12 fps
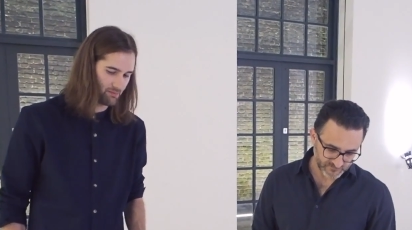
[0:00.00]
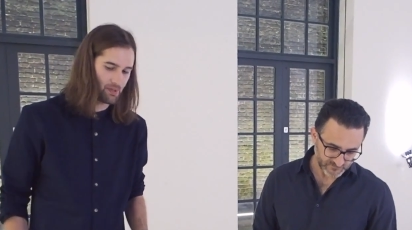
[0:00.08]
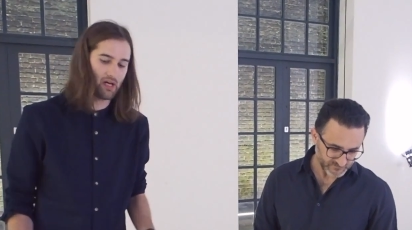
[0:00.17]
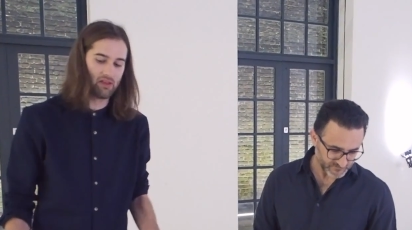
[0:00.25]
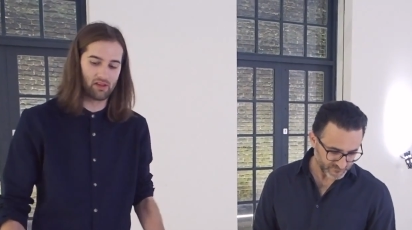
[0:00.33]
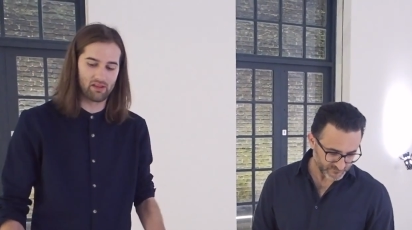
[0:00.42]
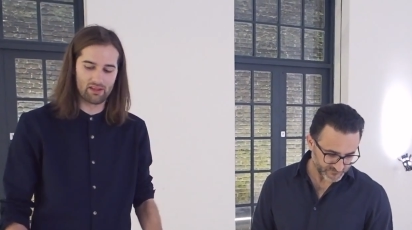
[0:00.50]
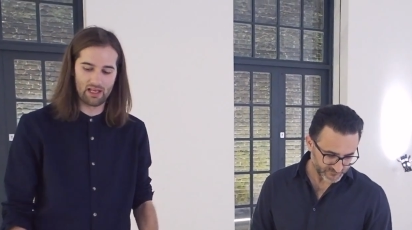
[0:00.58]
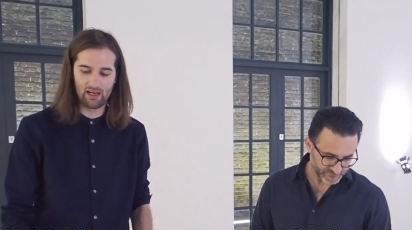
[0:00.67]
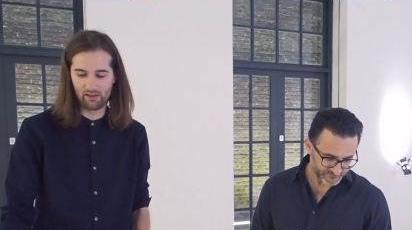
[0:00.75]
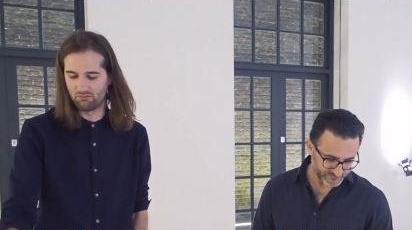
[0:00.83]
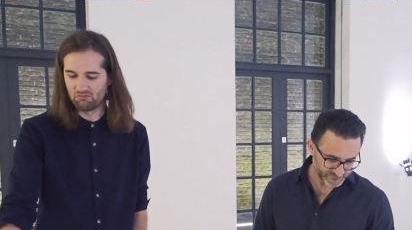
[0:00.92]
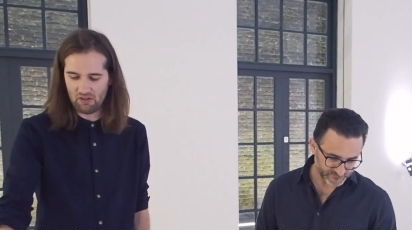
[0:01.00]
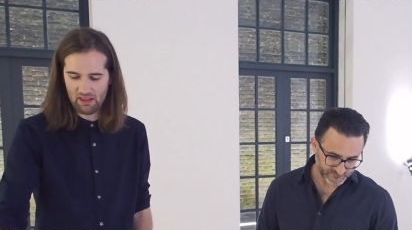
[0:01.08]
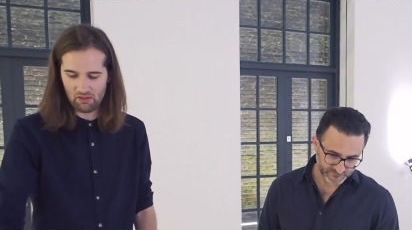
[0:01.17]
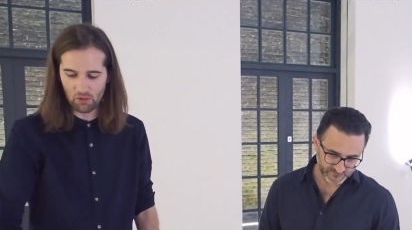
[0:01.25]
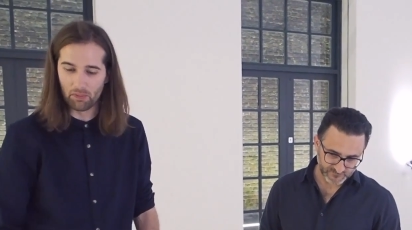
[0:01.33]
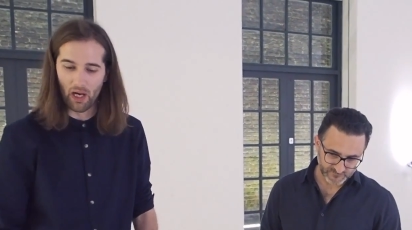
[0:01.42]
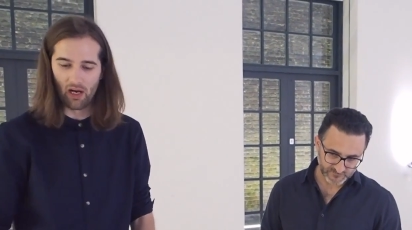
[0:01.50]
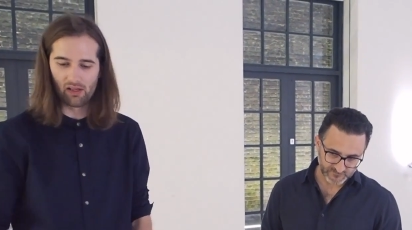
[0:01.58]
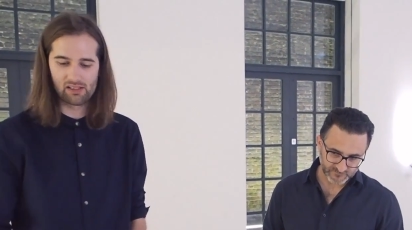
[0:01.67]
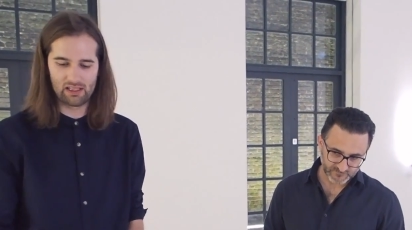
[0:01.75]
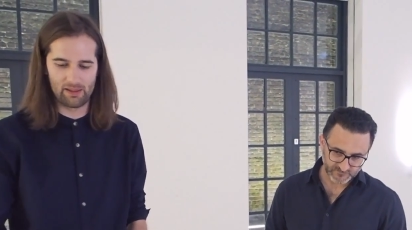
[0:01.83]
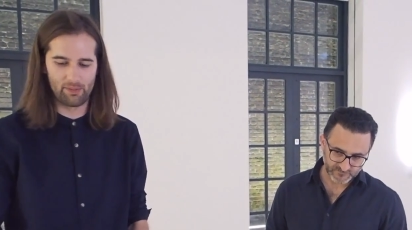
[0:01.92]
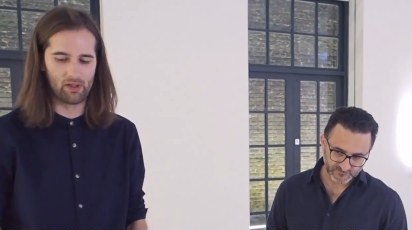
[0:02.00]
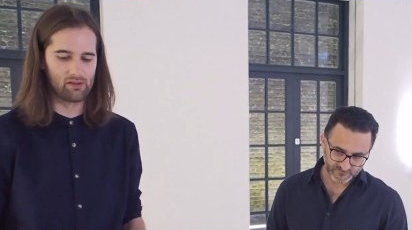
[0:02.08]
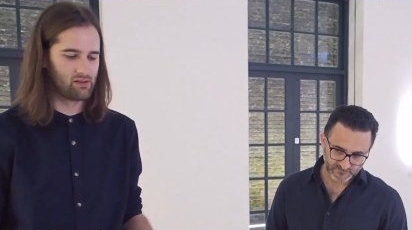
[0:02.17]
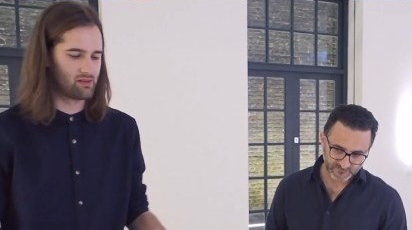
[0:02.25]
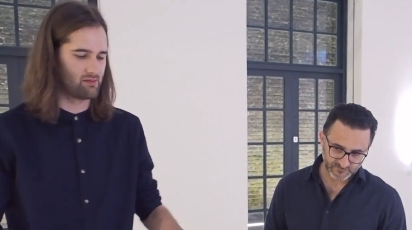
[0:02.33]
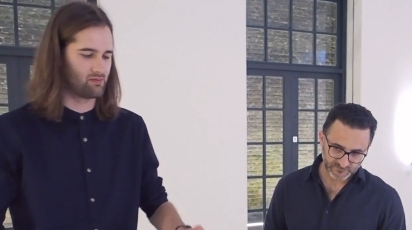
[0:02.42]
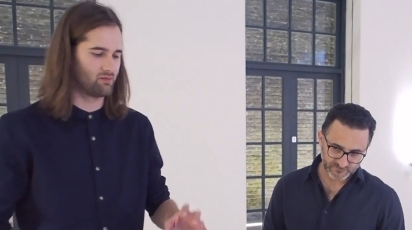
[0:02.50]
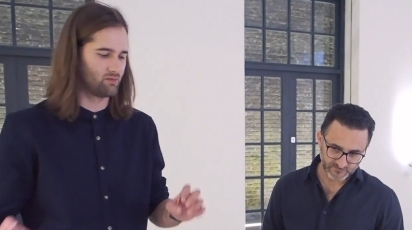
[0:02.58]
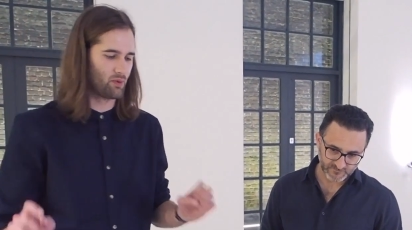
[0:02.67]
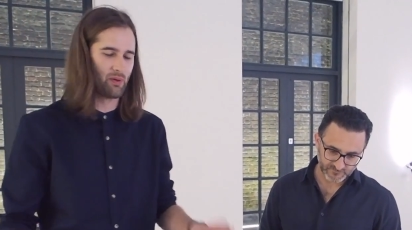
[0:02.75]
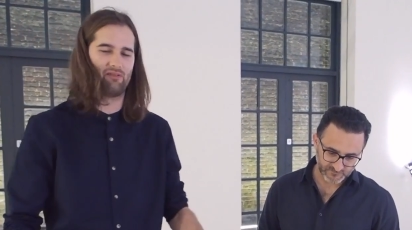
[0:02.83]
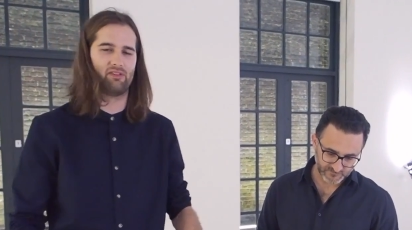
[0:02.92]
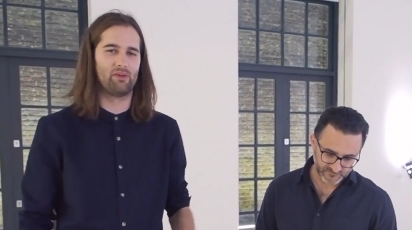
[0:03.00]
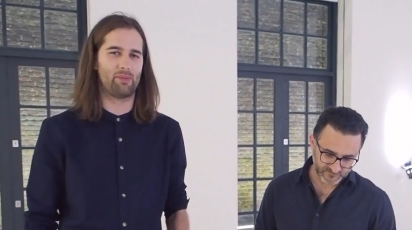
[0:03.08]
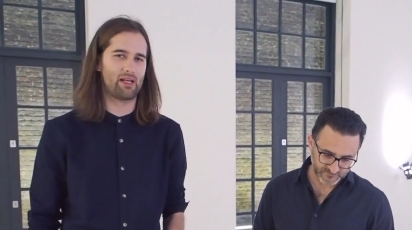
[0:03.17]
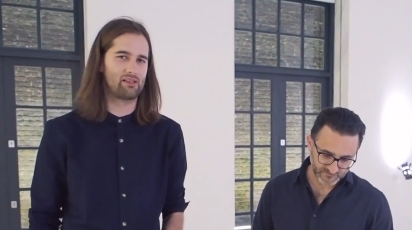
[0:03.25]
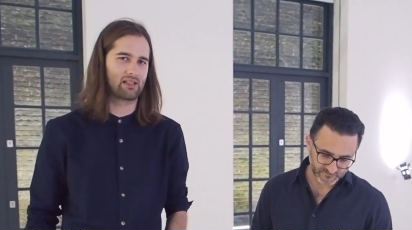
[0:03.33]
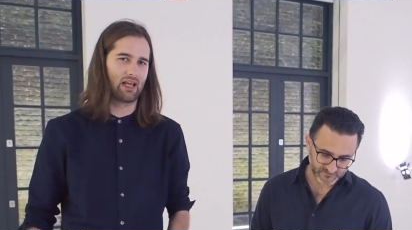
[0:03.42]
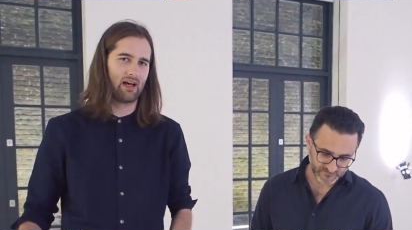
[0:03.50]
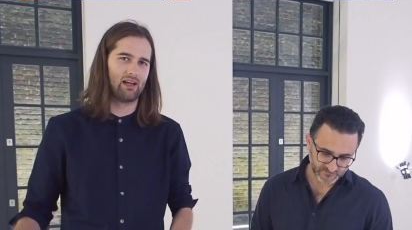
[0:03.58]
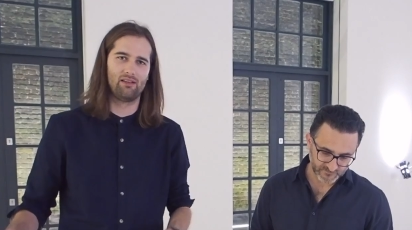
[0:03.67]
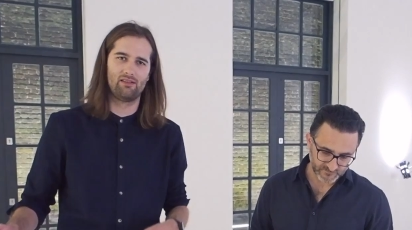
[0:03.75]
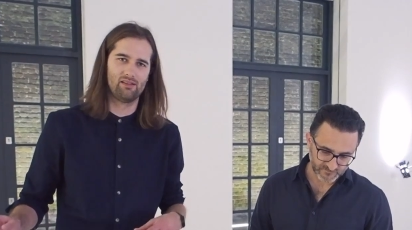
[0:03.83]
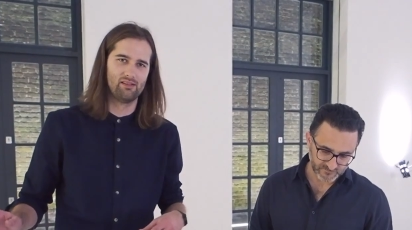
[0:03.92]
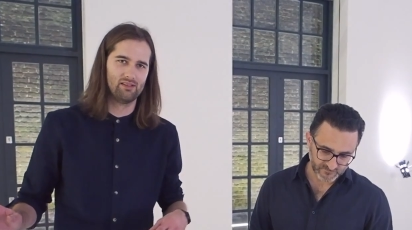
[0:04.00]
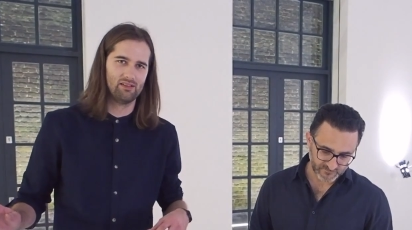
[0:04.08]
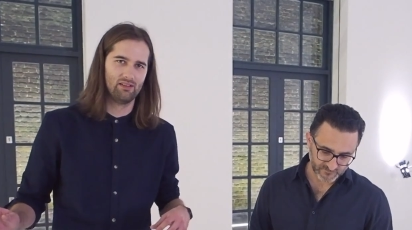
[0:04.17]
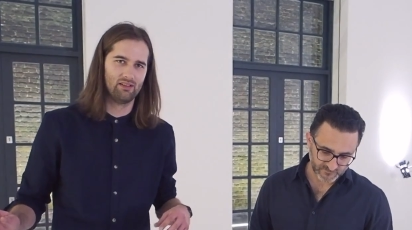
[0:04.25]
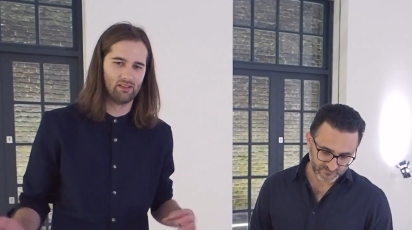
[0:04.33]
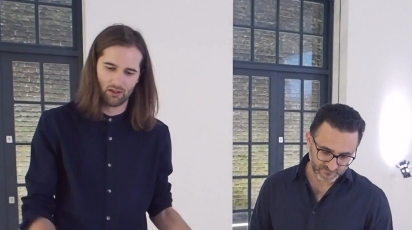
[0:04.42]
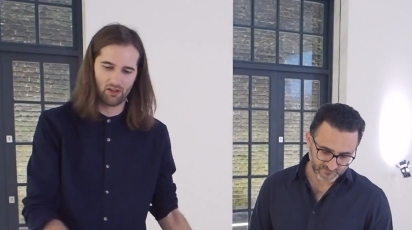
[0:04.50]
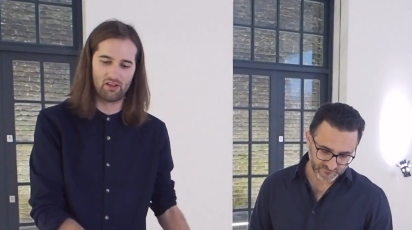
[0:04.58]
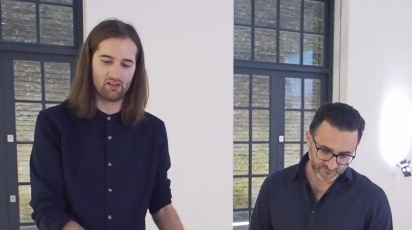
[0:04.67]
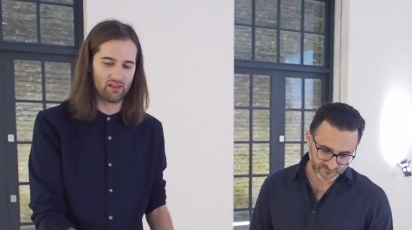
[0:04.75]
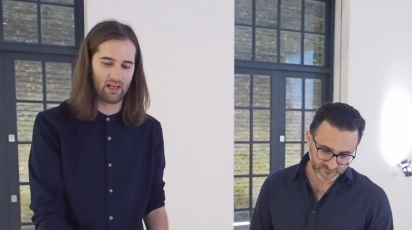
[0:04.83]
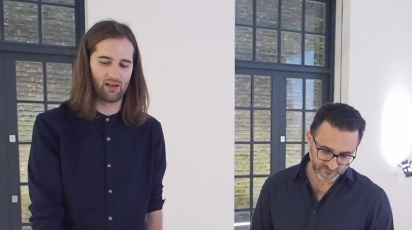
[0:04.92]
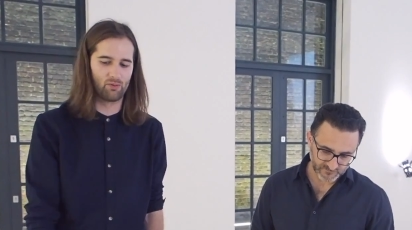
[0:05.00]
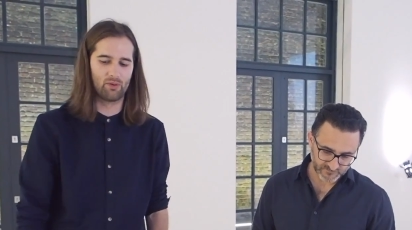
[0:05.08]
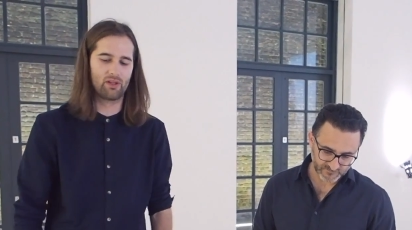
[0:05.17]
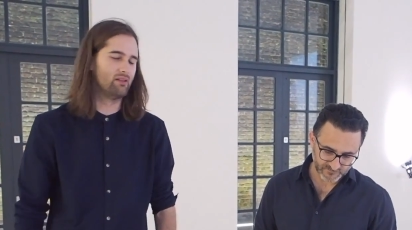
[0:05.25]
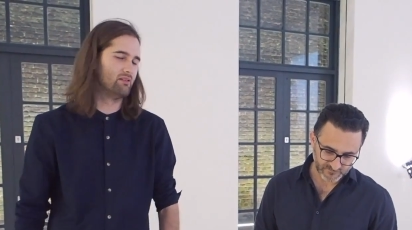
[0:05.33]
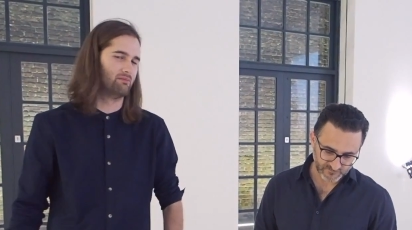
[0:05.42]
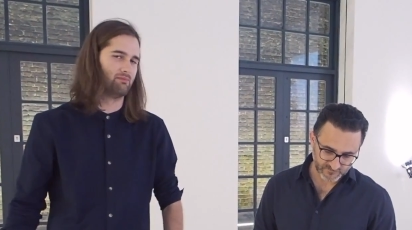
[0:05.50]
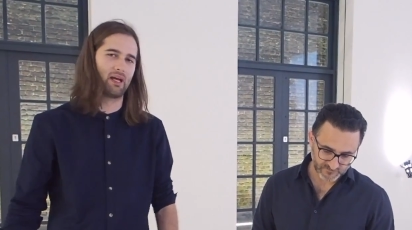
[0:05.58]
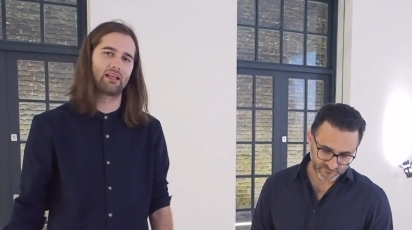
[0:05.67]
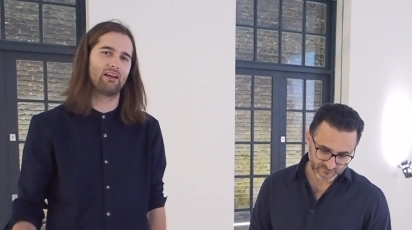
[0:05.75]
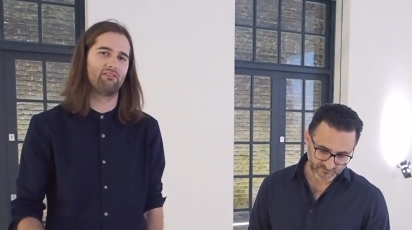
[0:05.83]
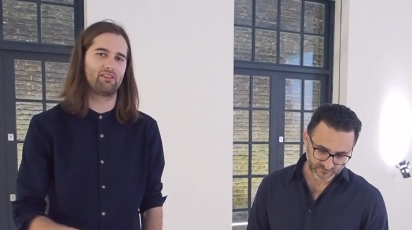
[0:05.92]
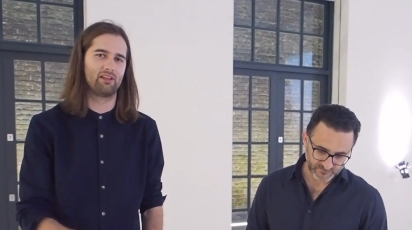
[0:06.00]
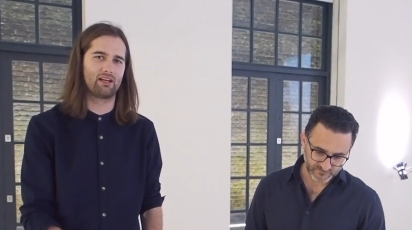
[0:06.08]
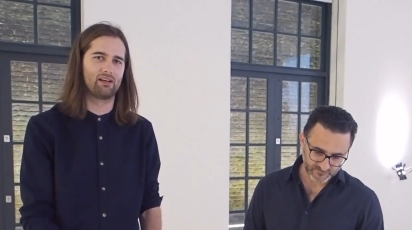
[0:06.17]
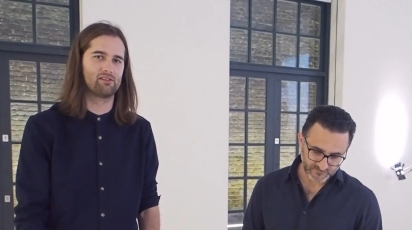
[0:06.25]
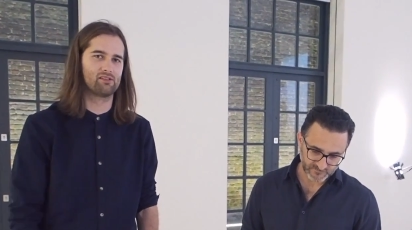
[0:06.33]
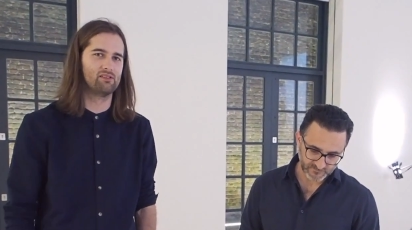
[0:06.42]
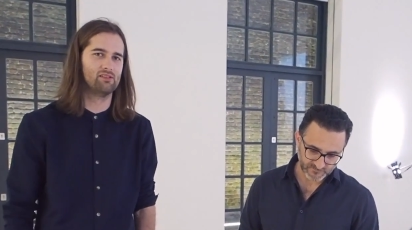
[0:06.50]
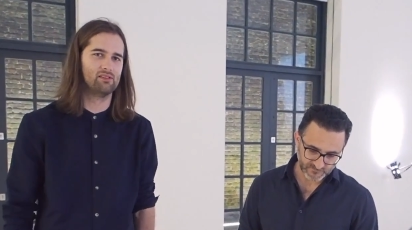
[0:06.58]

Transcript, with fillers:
Speaker 1: But other than that, Rental bars, clip-ons, we went for the best guys. other than that, we can make everything else.